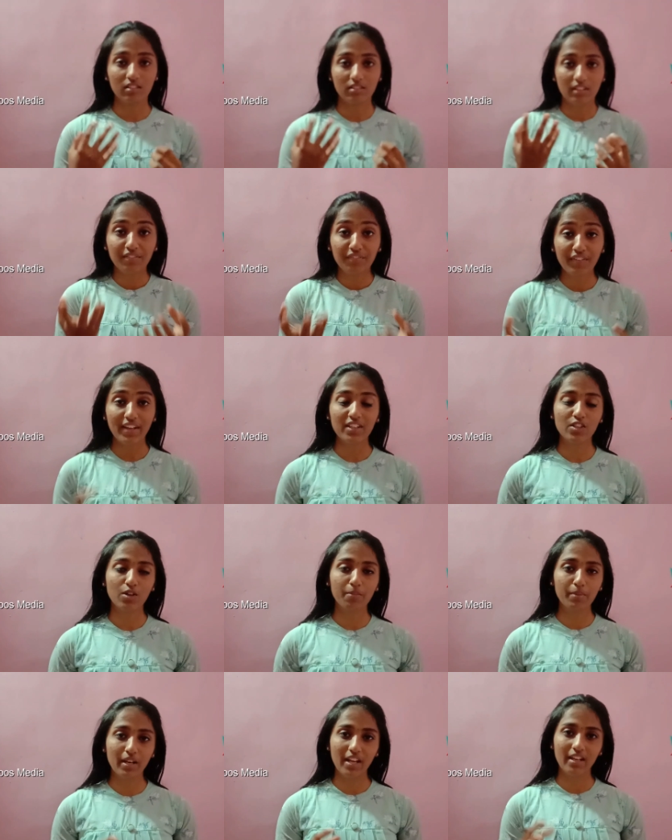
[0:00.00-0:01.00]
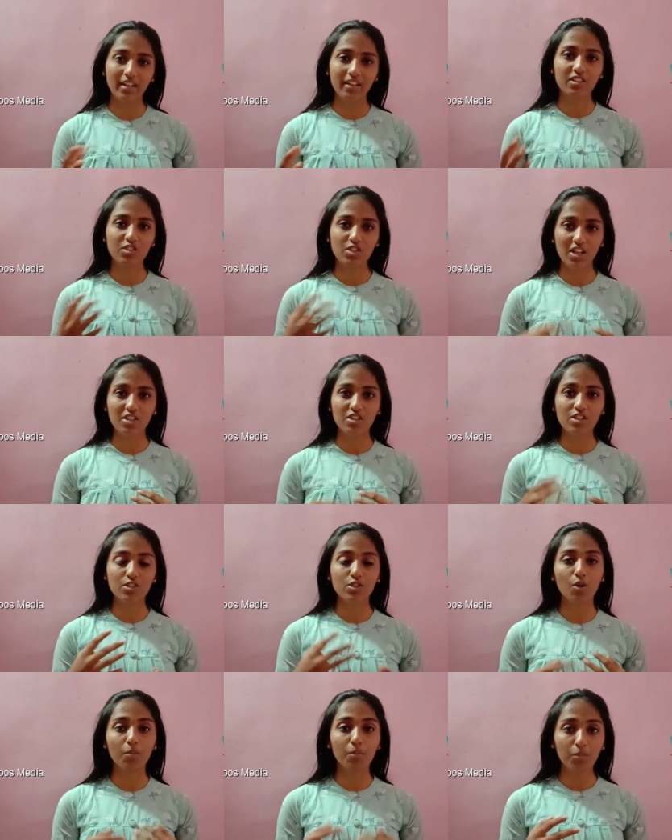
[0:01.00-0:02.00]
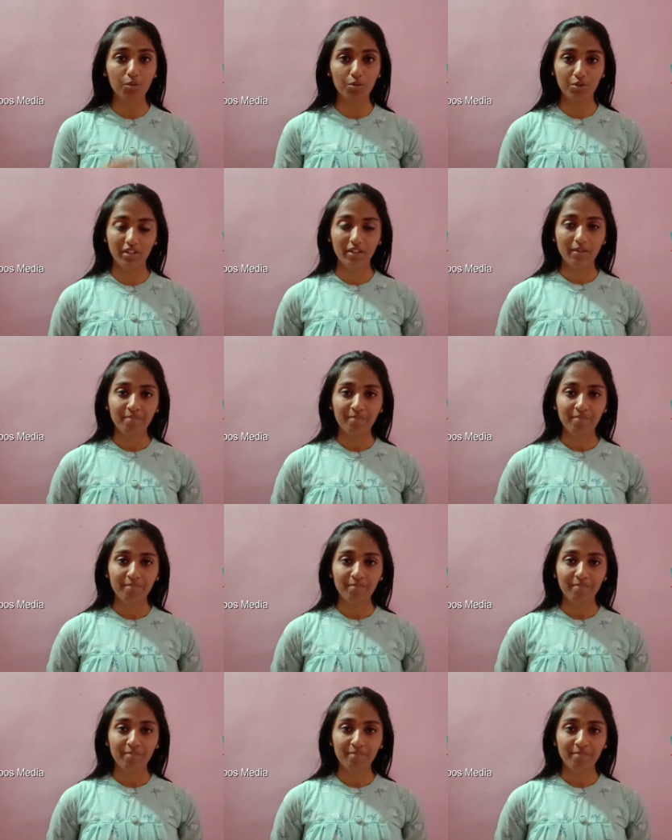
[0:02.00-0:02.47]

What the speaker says: affects your brain and it changes your mood.